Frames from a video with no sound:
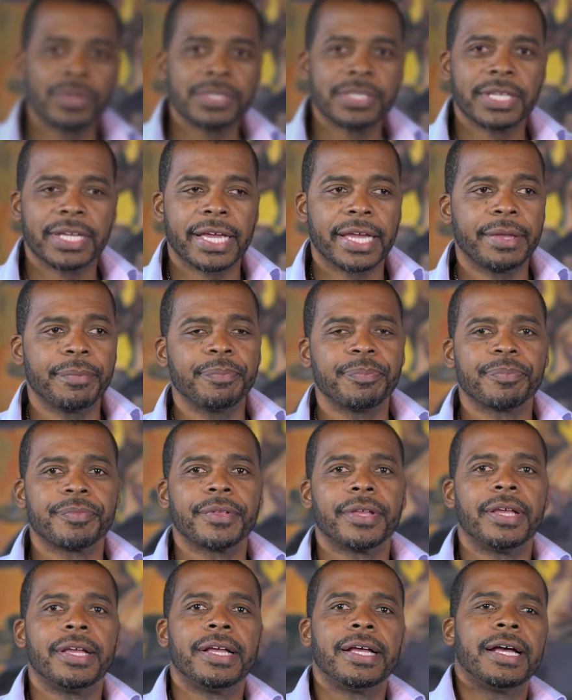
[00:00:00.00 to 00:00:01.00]
once again.
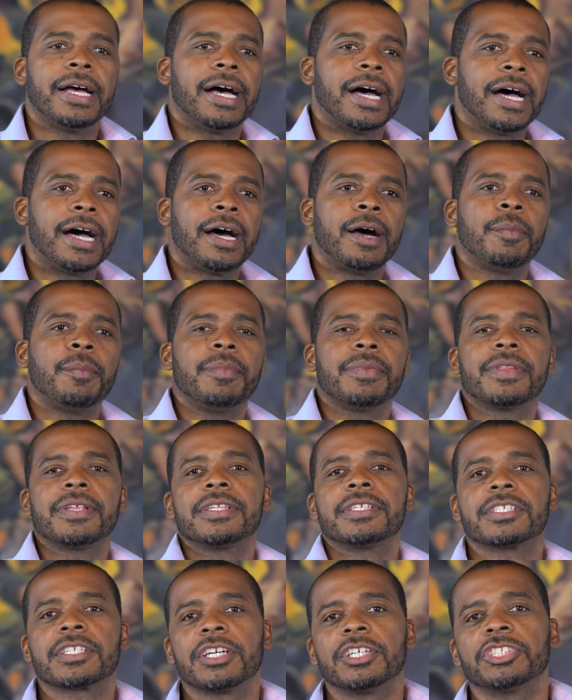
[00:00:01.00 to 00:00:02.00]
Um, the
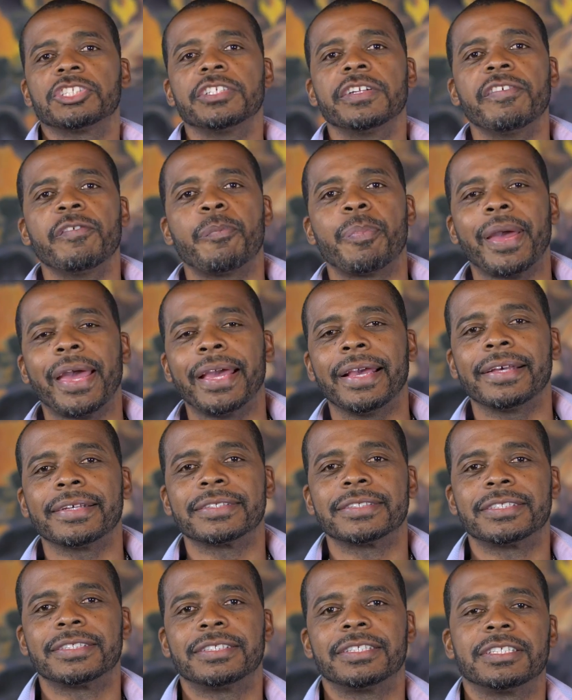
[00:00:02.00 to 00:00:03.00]
discussion of
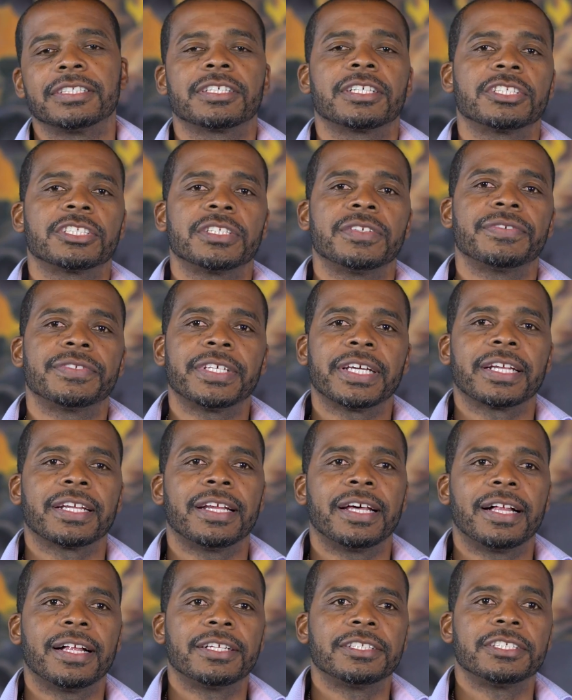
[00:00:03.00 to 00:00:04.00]
banks, discussion of
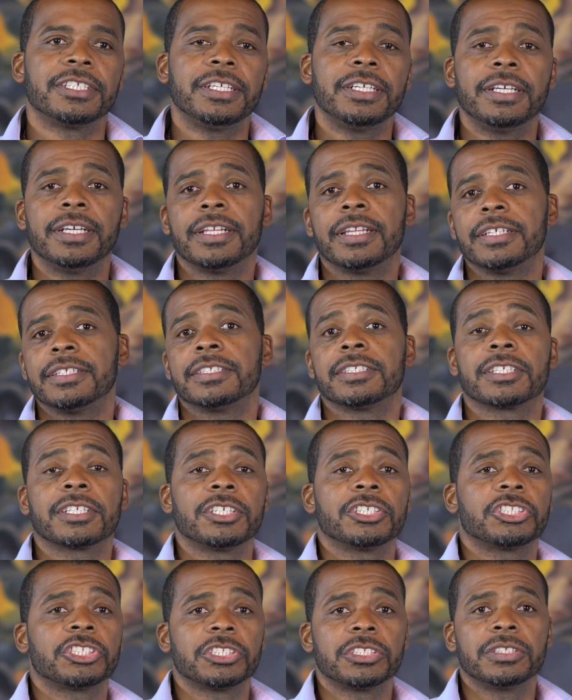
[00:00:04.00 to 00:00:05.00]
technology, the
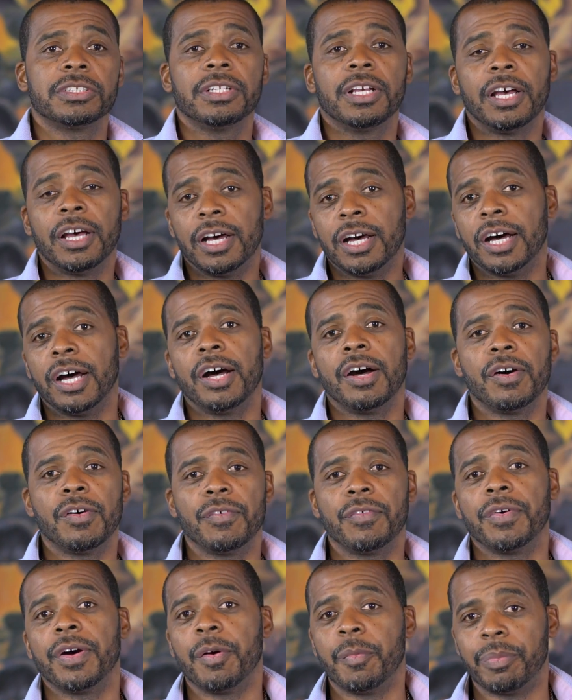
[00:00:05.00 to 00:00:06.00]
discussion
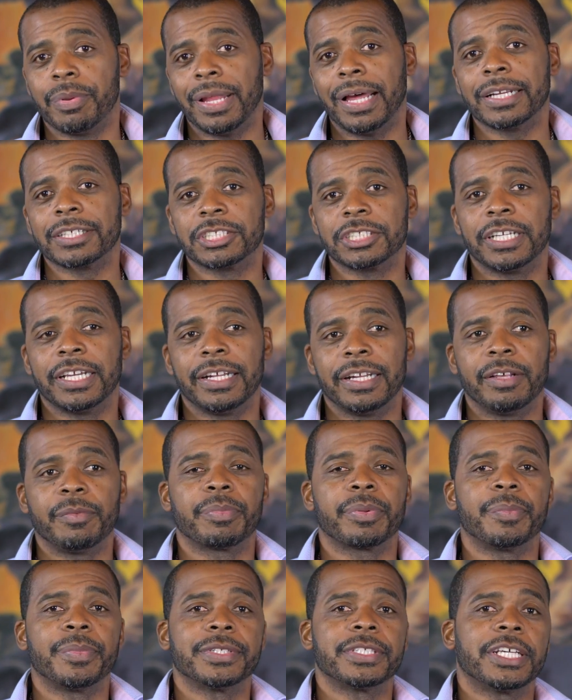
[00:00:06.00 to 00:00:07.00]
of blockchain
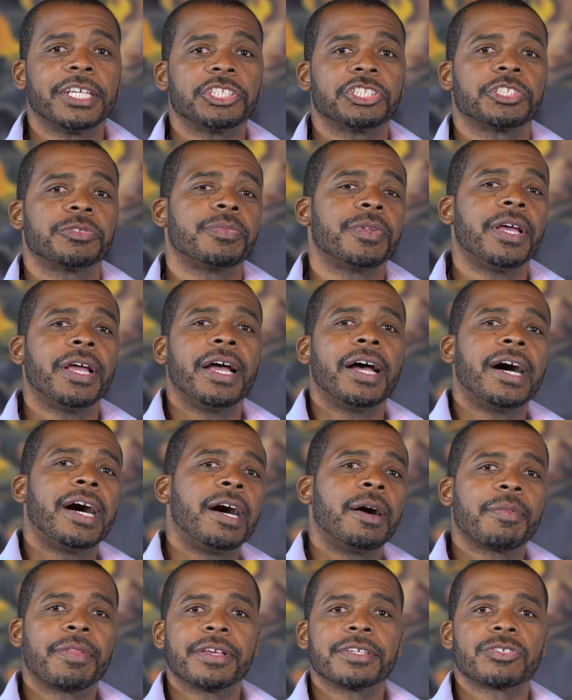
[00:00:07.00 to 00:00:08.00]
implementation.
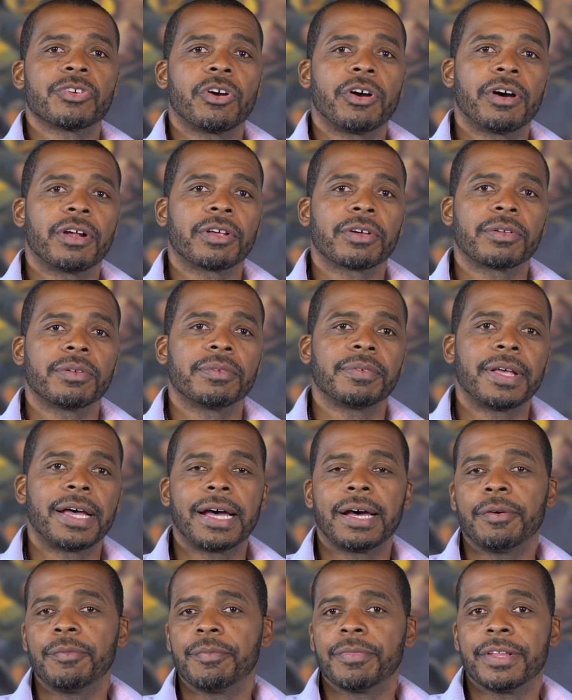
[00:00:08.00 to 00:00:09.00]
Um, there's an article
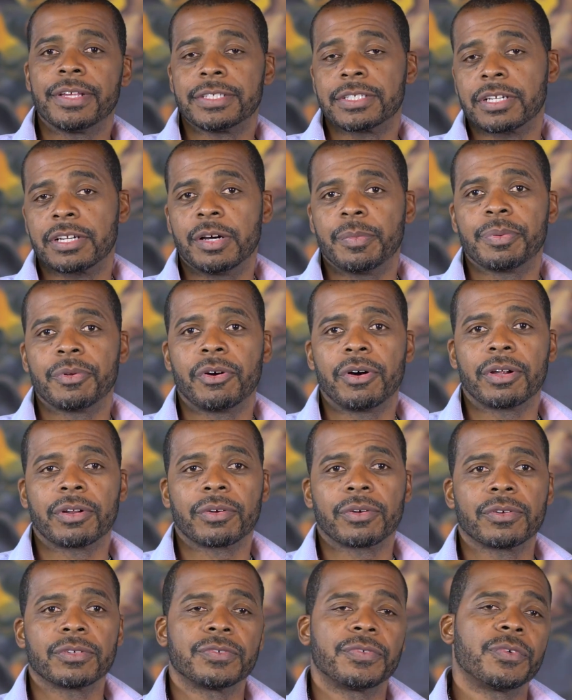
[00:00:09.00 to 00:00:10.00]
now. There's a couple of
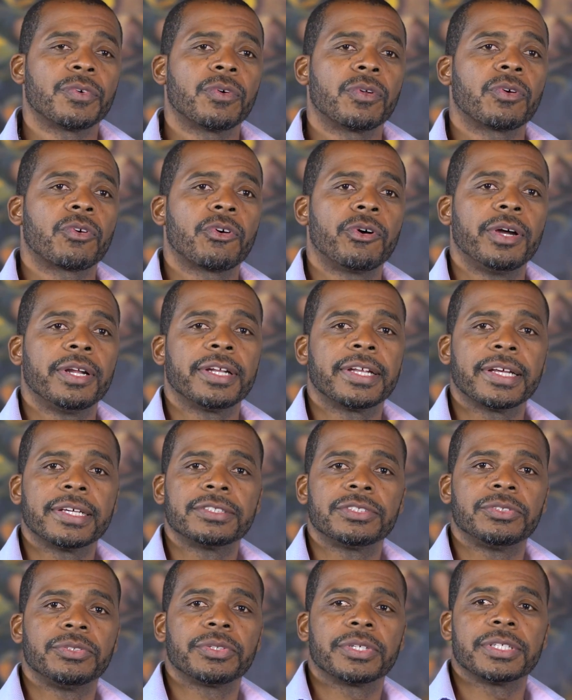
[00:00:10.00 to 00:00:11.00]
articles. If you go to
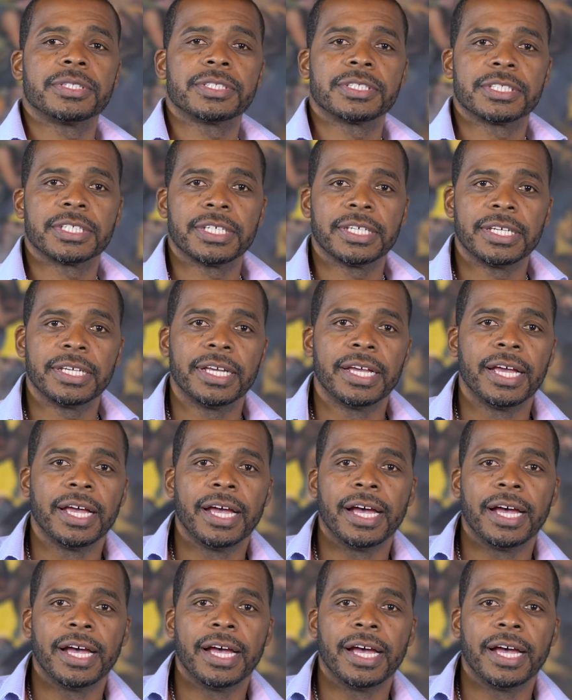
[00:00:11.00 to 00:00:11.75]
CoinDesk, you can see